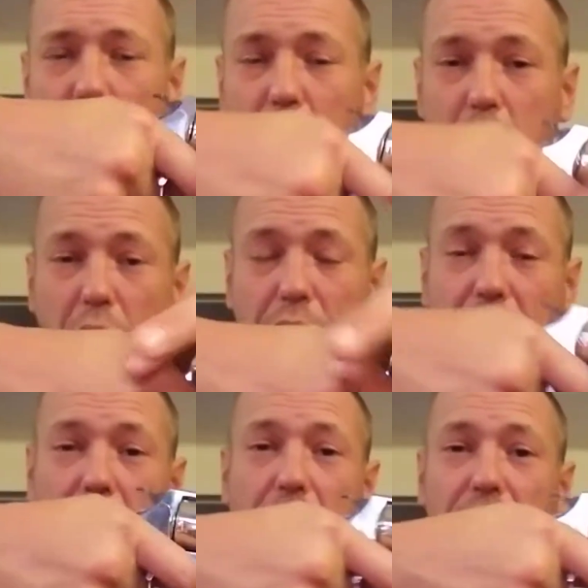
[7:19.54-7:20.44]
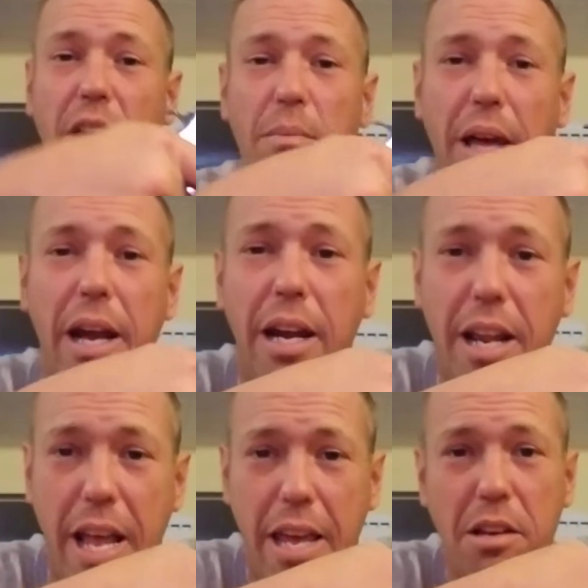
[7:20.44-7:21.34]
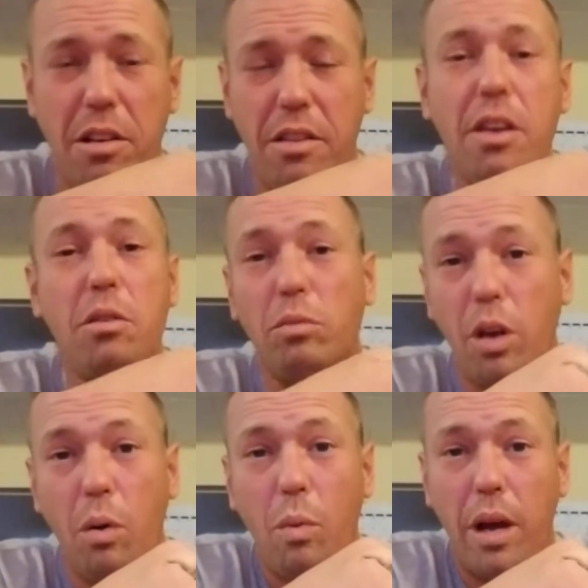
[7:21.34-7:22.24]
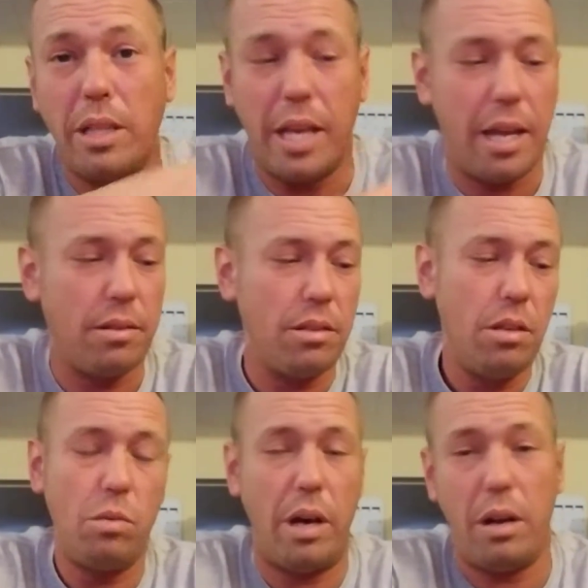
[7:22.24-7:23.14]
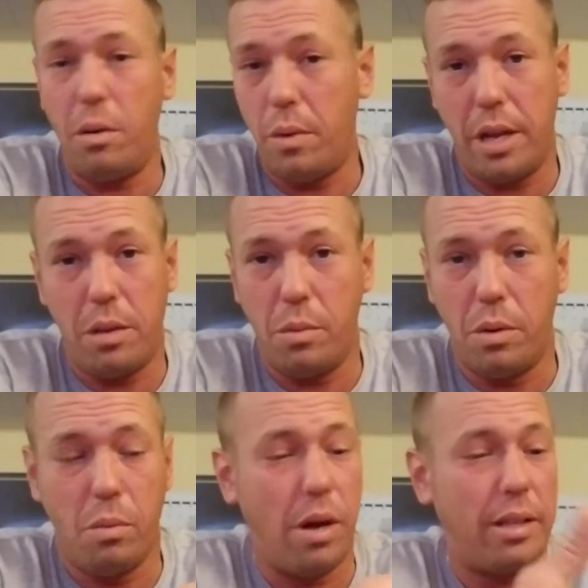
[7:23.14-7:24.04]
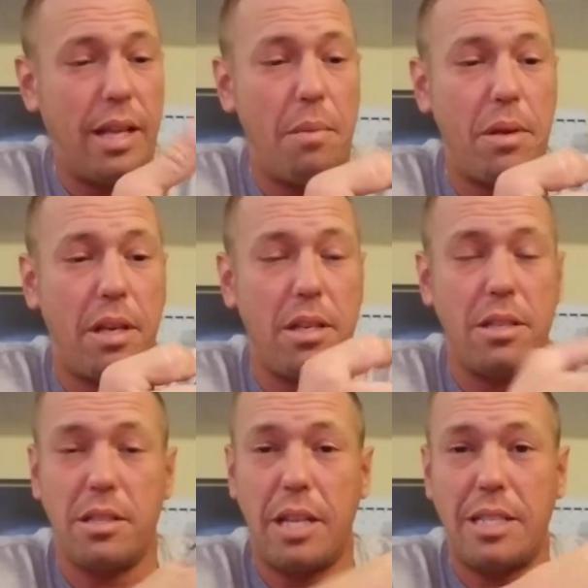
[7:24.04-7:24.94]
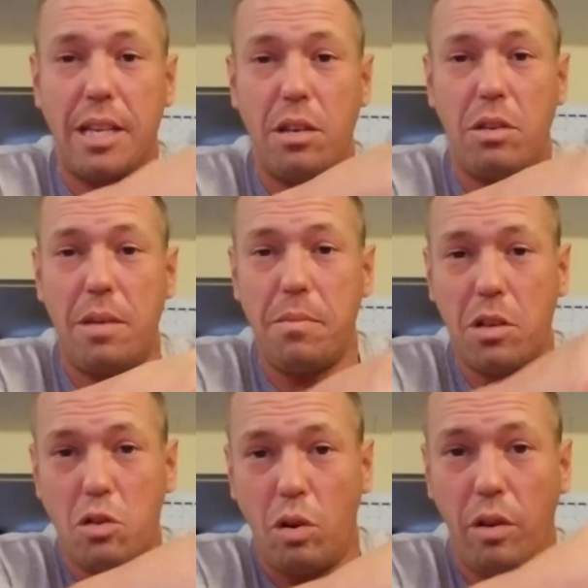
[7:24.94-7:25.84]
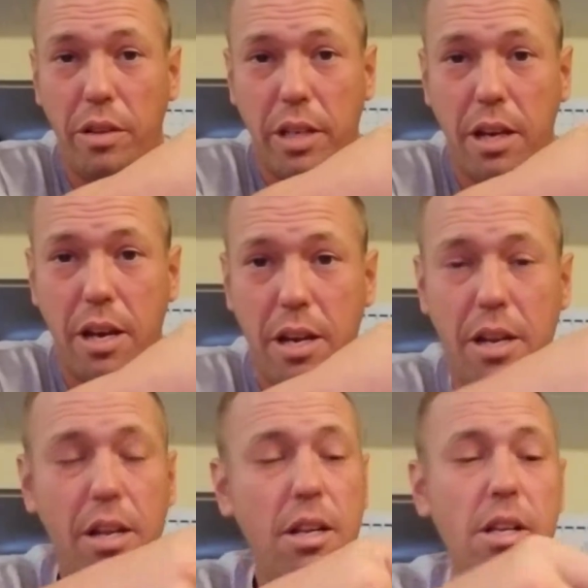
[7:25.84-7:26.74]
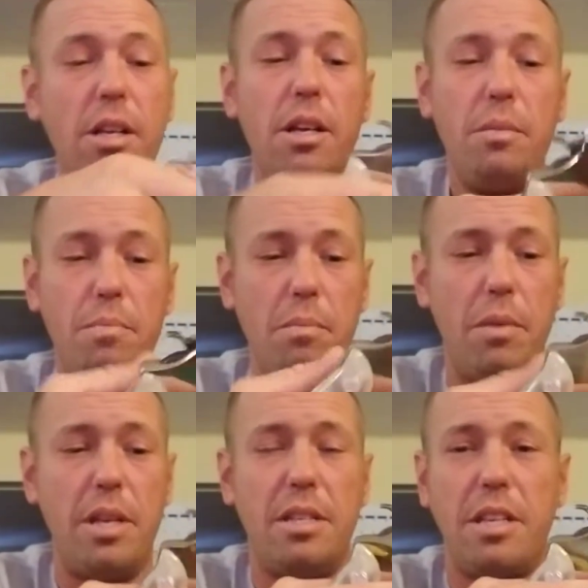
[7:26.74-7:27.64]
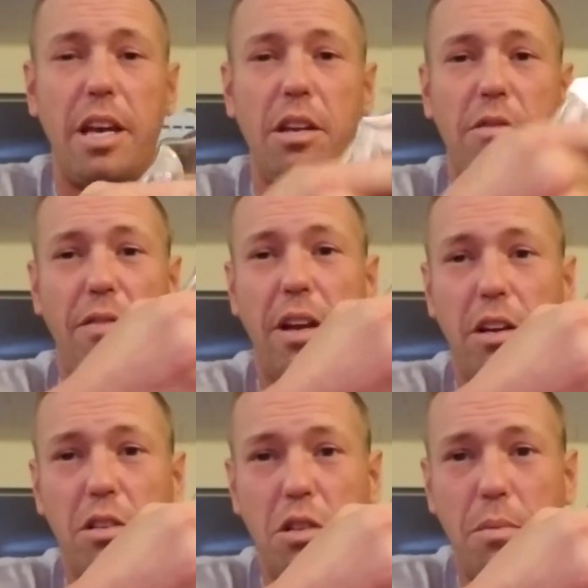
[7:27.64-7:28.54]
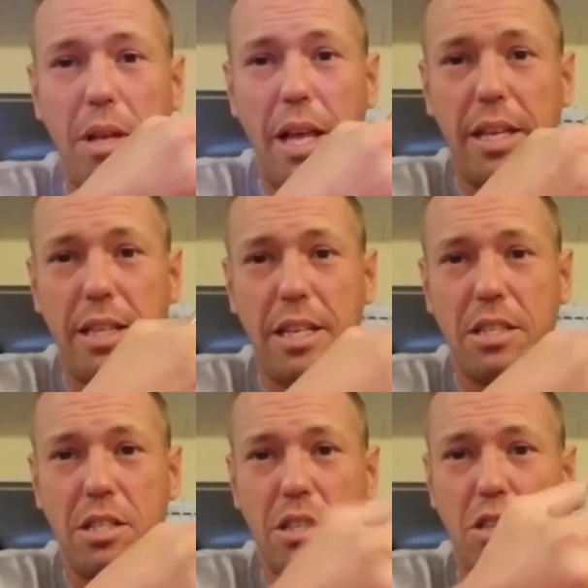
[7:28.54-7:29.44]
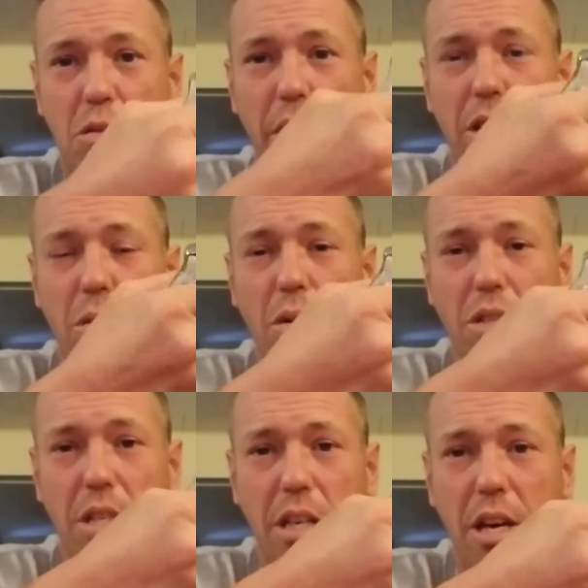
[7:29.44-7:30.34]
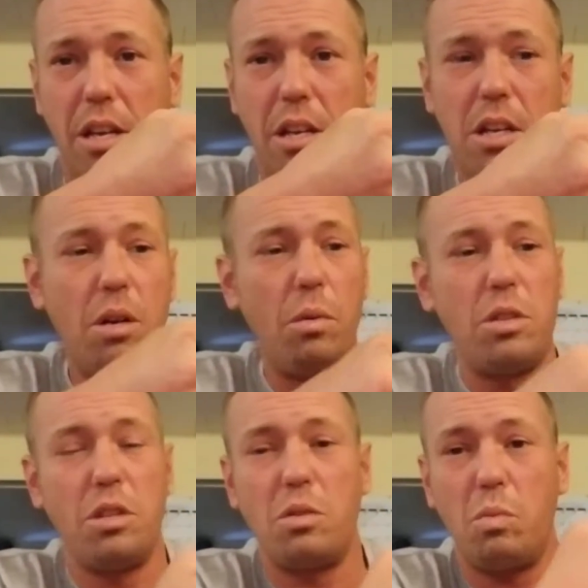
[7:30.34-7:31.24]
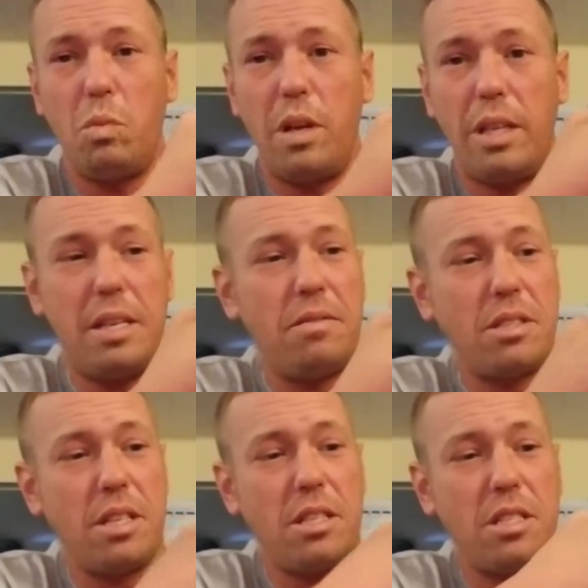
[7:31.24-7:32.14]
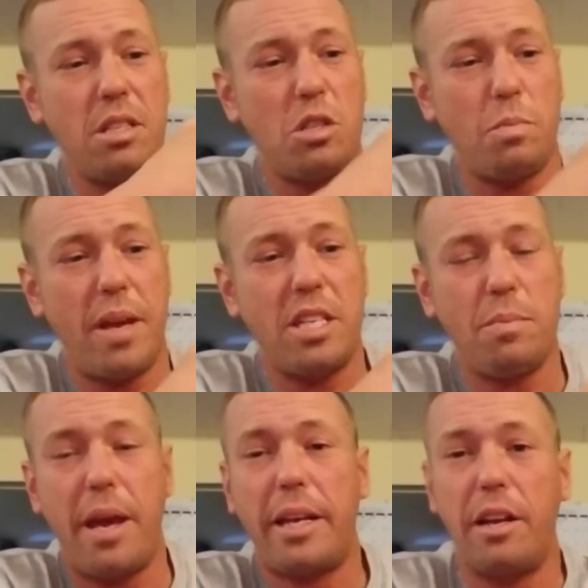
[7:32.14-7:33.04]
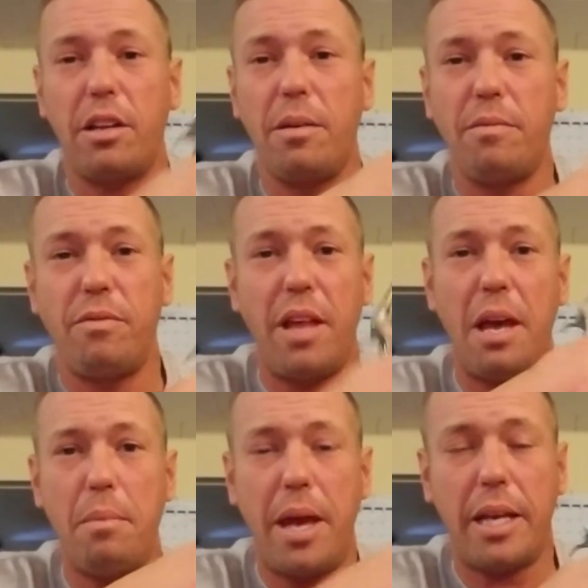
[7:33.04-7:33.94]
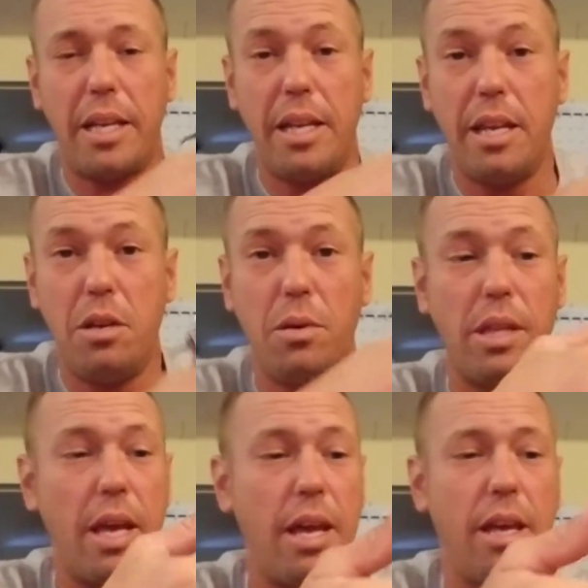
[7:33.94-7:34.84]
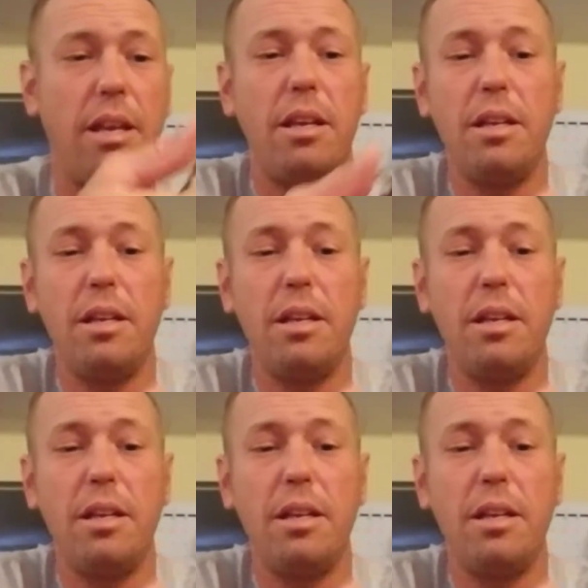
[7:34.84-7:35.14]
trigger finger have to come down at an angle, and that you don't want that. Well, I don't know why you wouldn't want that, because that's how you keep control of the gun. But he's saying your finger should be like this, straight towards the gun, which is what leaves this space back here come flying back and hit you in the hand.